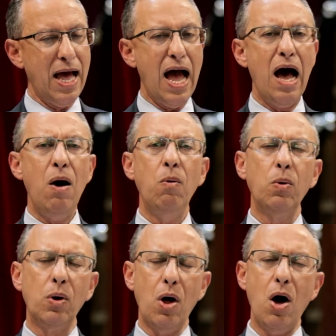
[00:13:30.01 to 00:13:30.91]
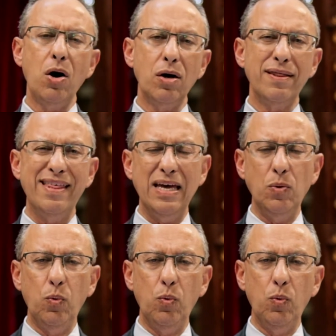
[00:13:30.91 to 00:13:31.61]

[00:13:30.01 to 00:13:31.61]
How long they